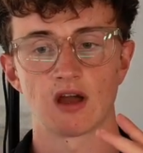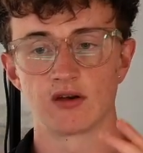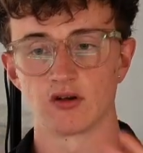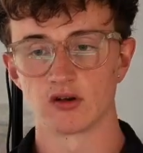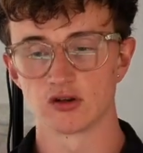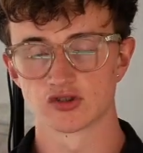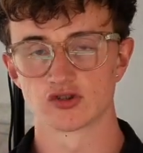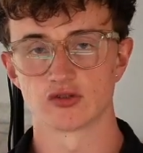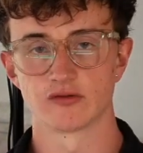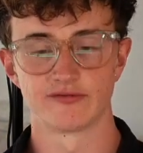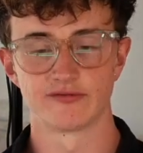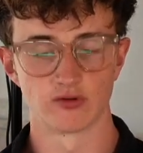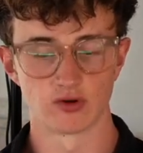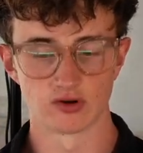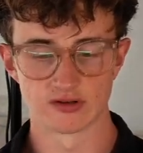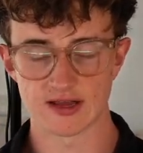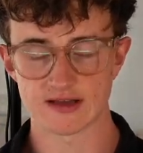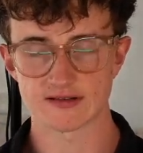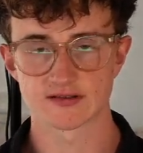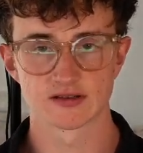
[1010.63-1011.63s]
also for
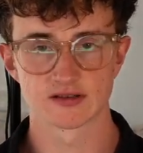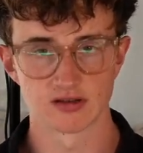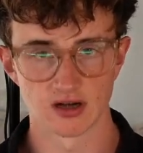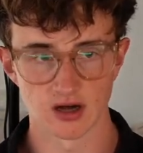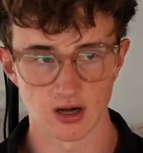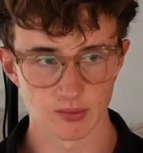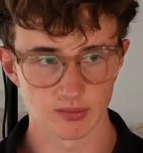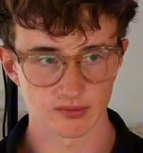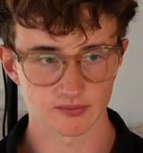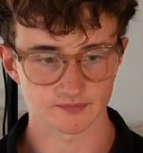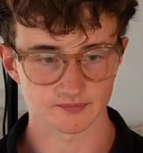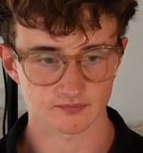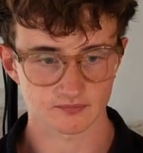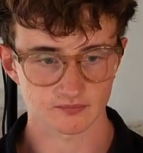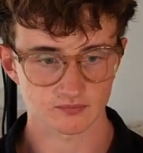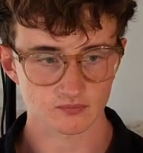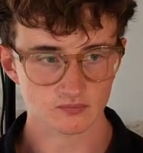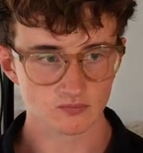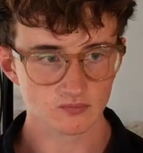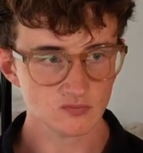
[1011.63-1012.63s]
desktop.
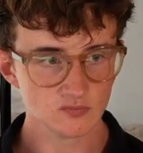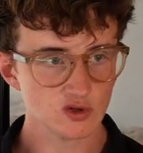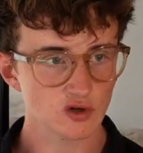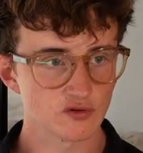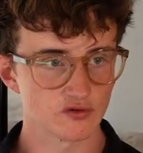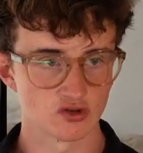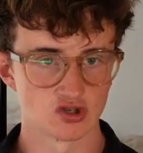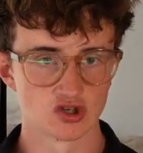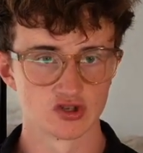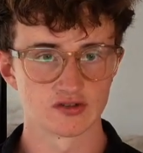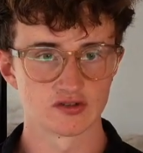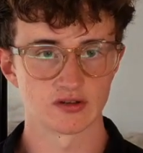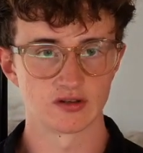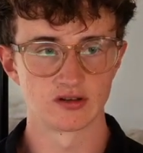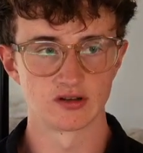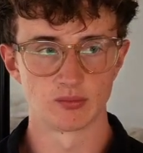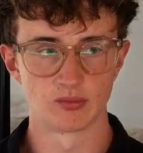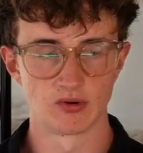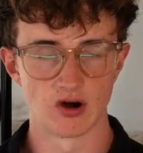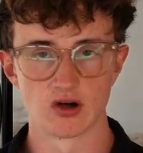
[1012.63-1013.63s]
So just
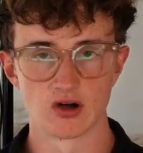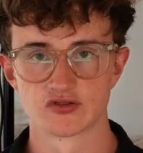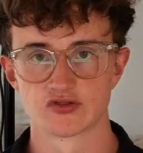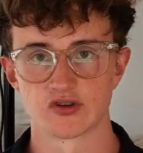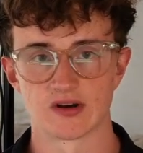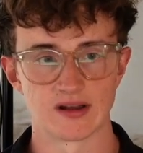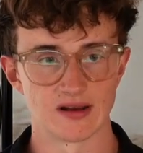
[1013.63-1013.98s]
in the browser,